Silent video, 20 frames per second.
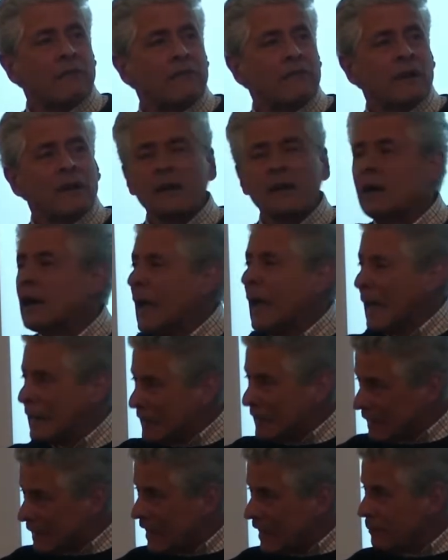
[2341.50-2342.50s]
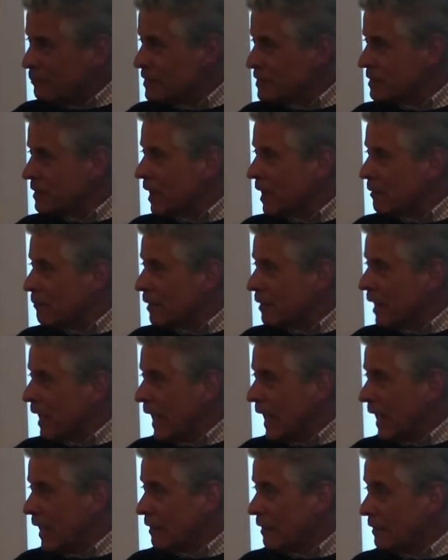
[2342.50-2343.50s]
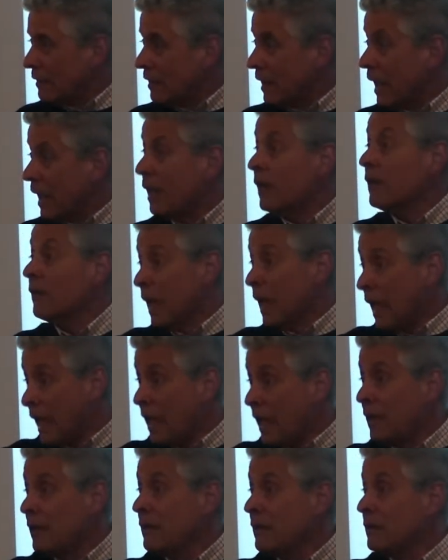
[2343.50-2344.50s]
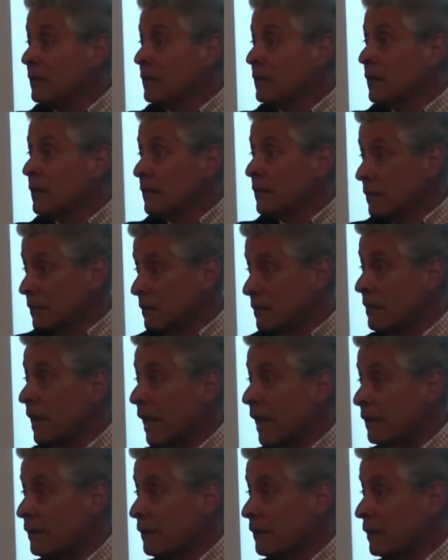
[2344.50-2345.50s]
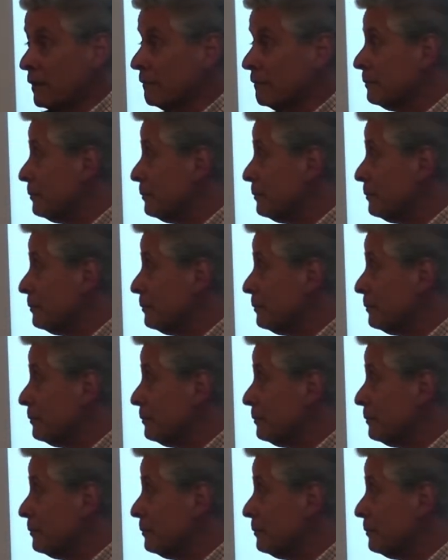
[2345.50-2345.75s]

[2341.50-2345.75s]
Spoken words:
Africa and keeps them held there. Aid, debt.